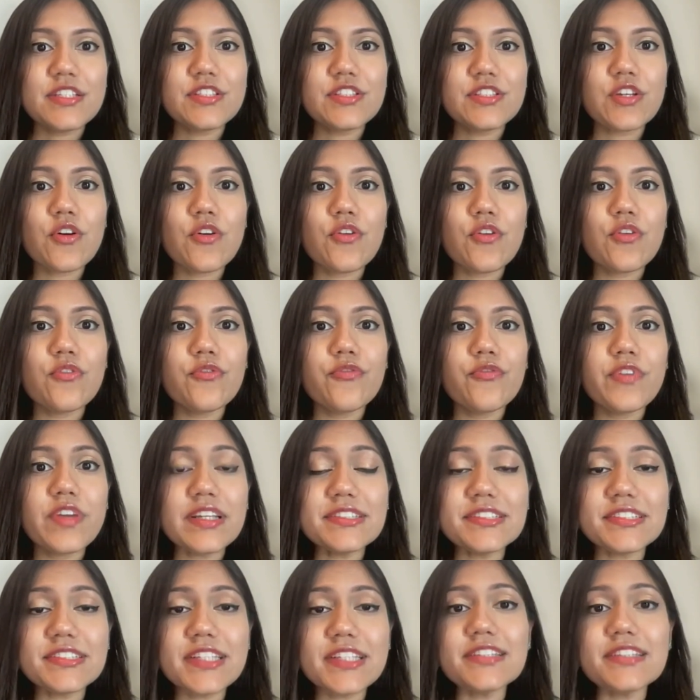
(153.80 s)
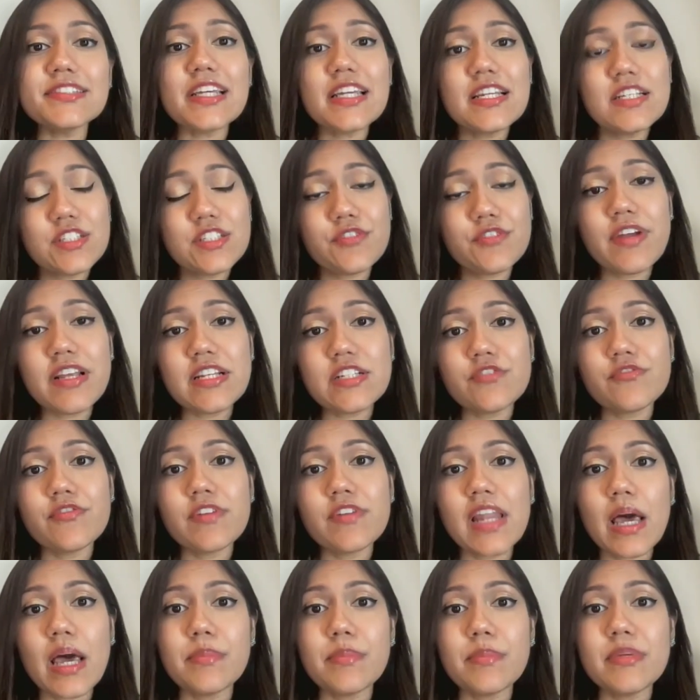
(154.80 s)
So we assess inter-rater
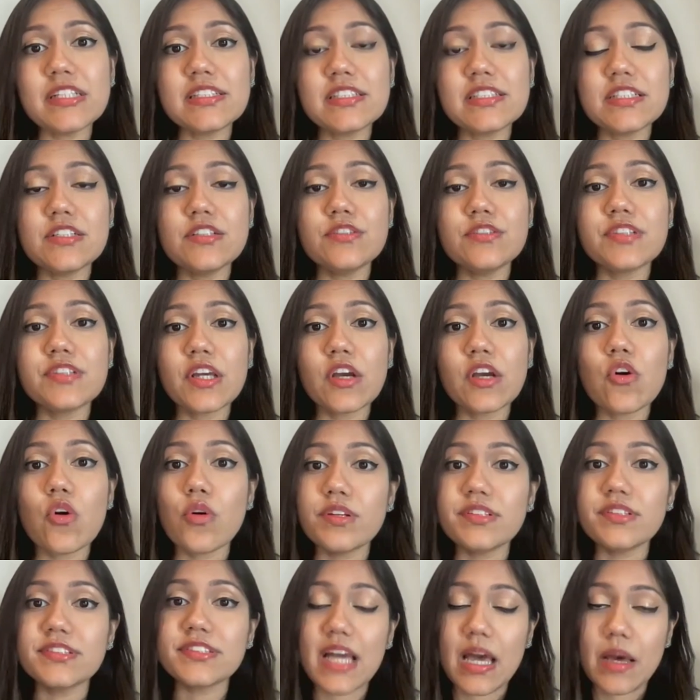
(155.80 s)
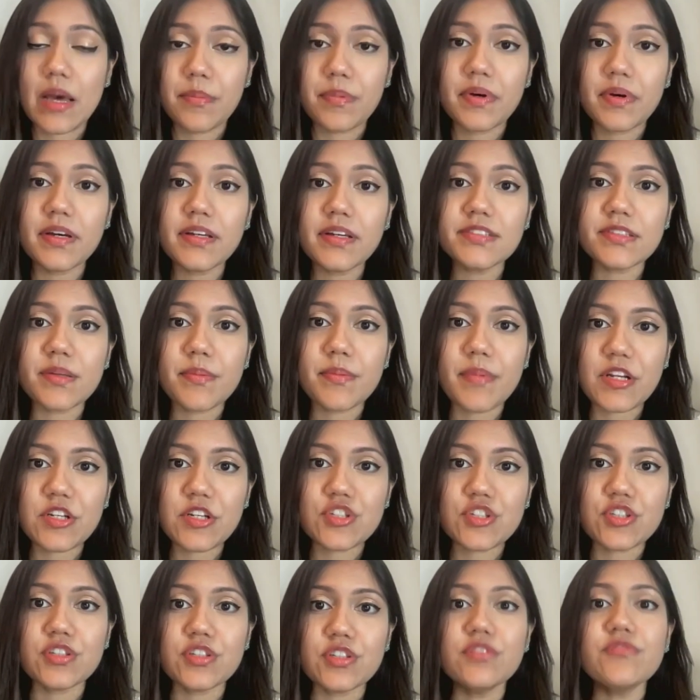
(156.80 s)
reliability using Cohen's kappa, as I
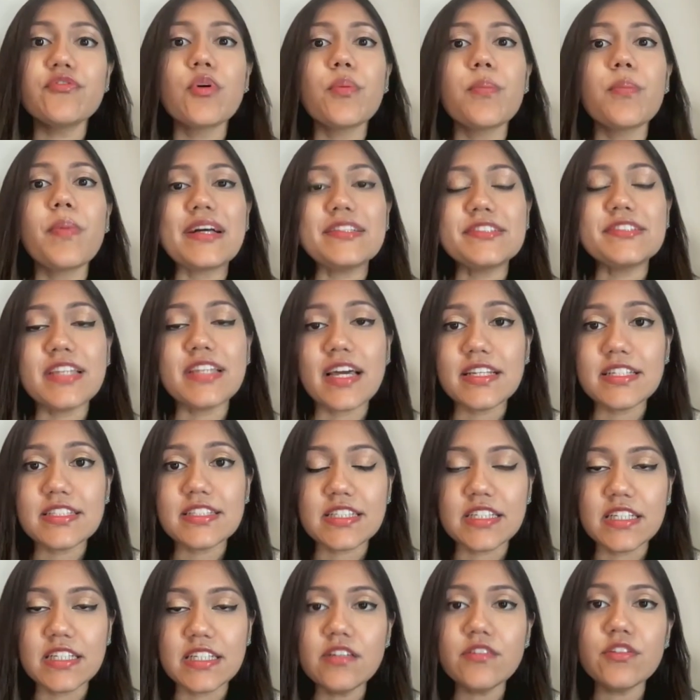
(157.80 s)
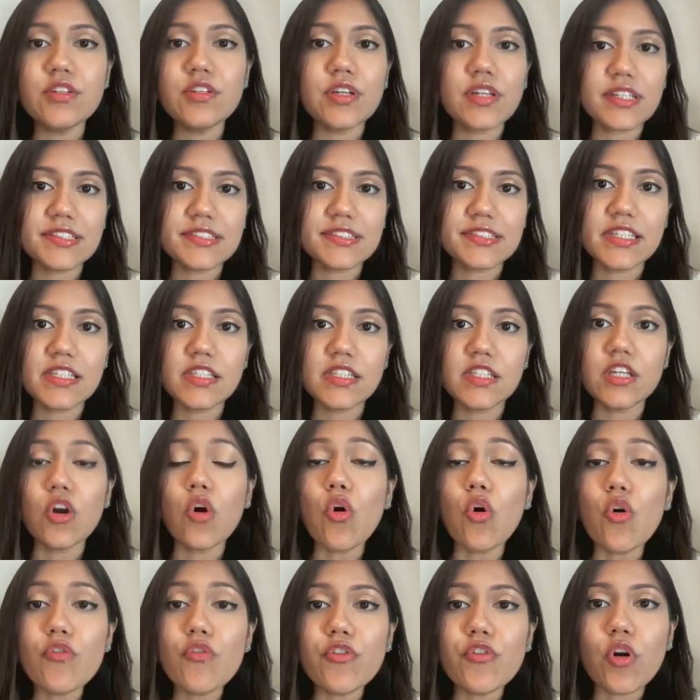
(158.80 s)
mentioned, for PASI 19. You can see the
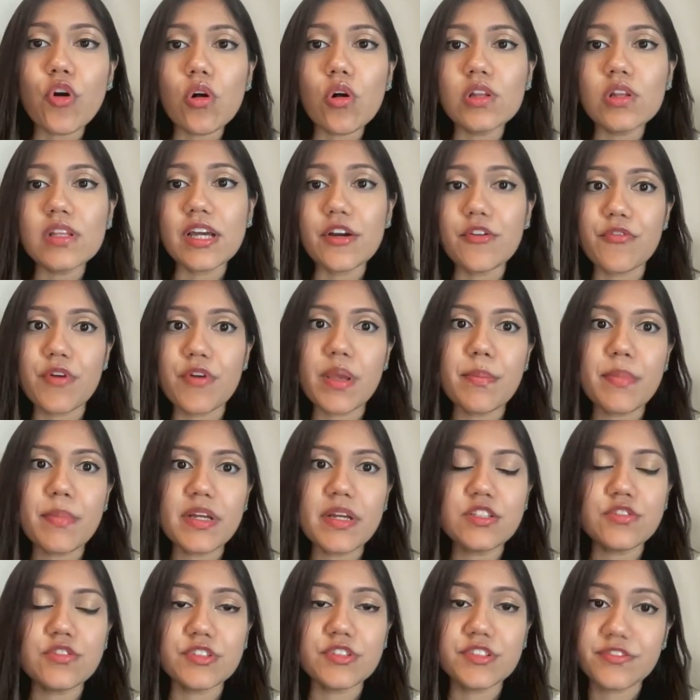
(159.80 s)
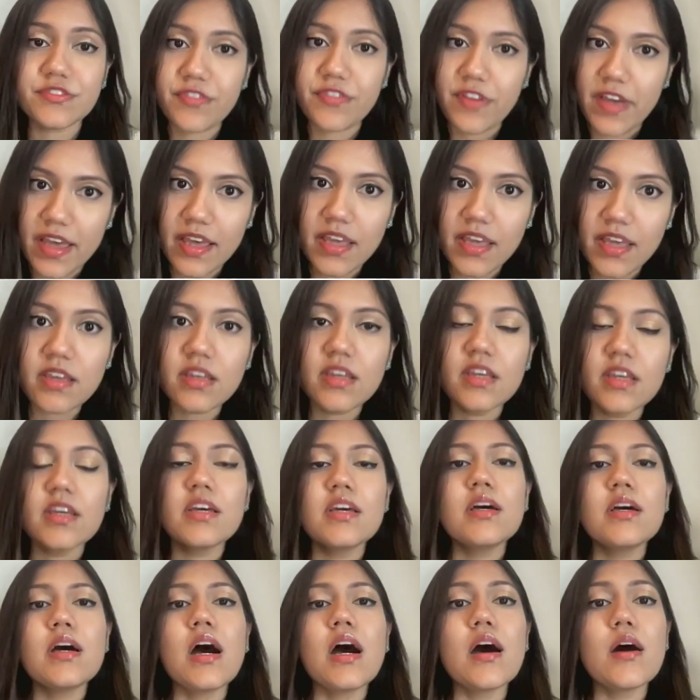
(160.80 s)
overall agreement was fair
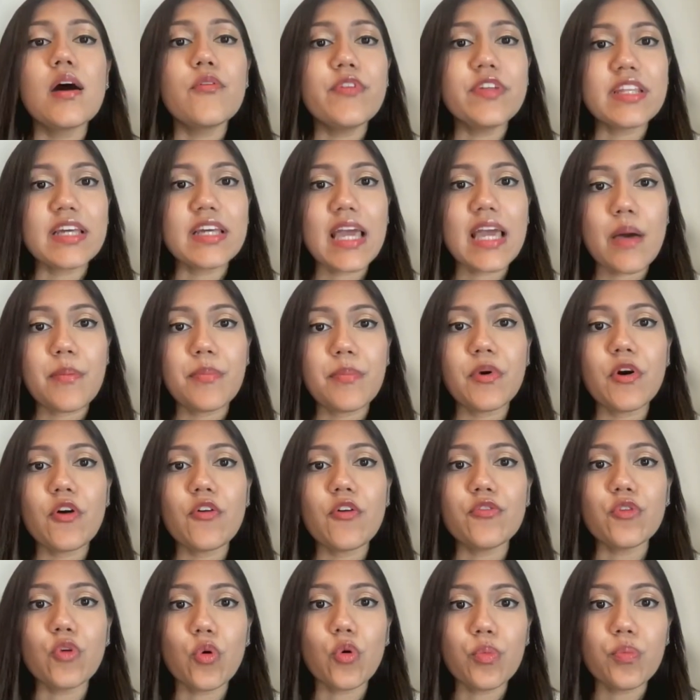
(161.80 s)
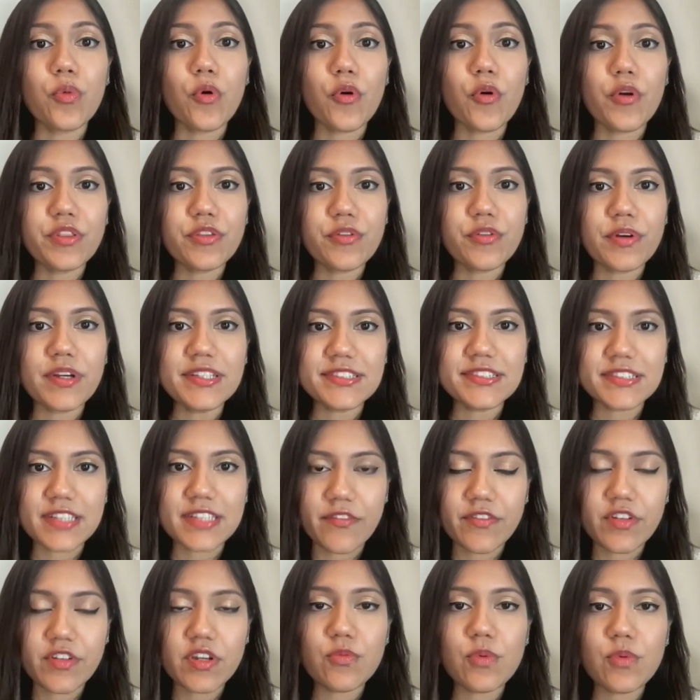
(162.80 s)
with a kappa of
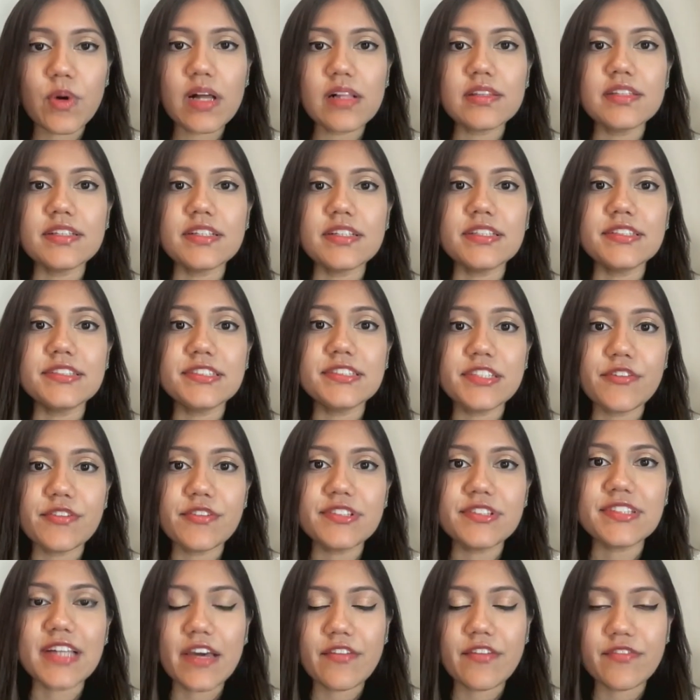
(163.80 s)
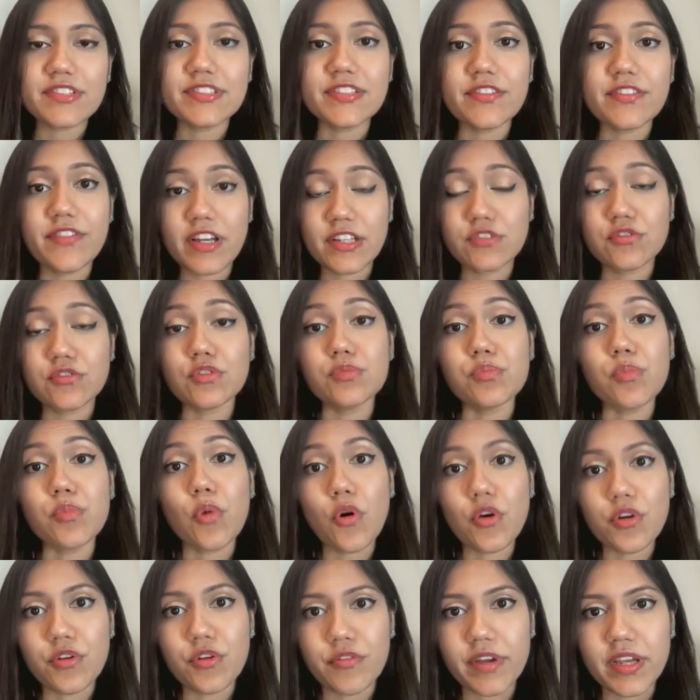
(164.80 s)
0.37, while the serious adverse effects was
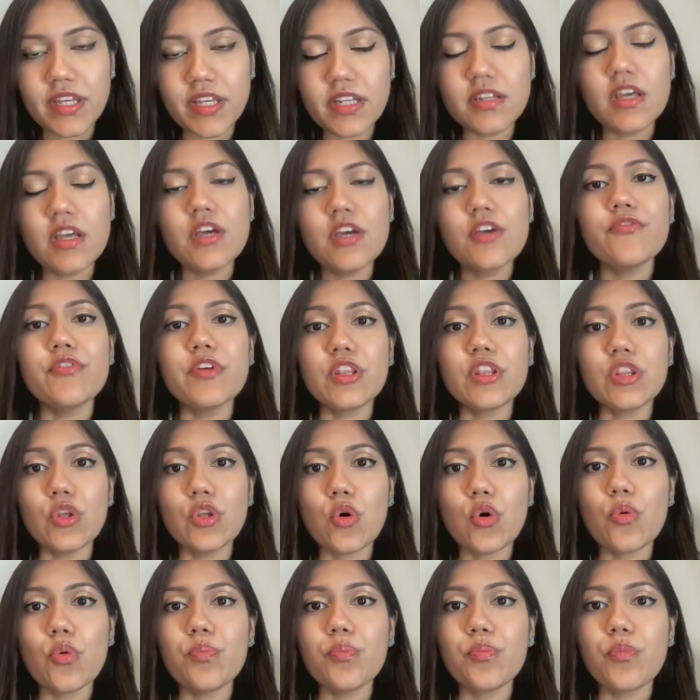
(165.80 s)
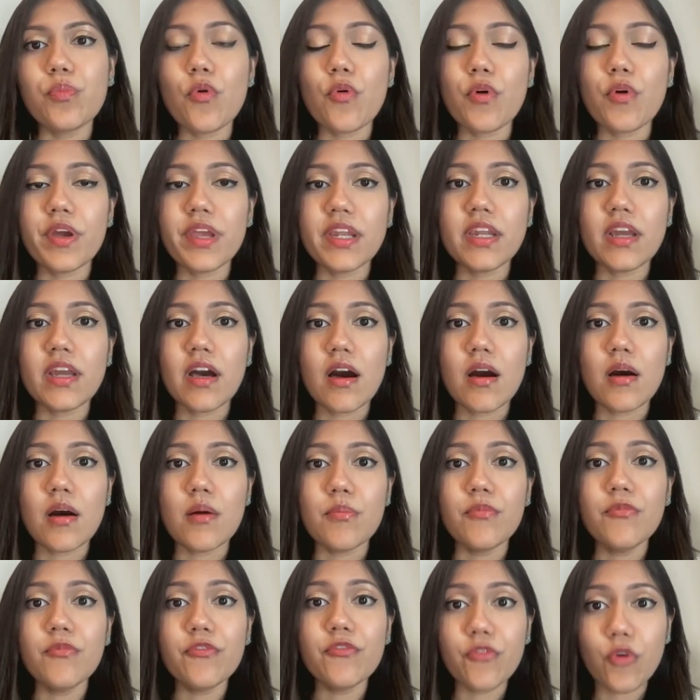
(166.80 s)
moderate with
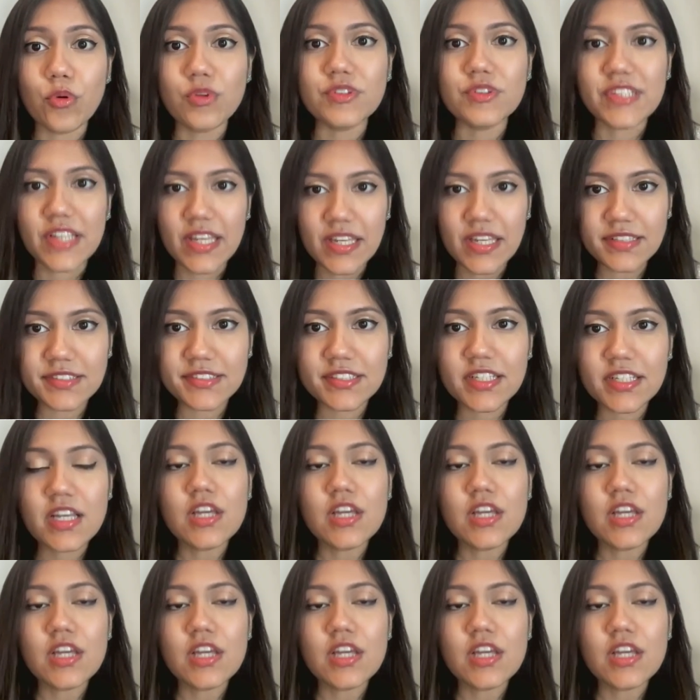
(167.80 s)
0.46.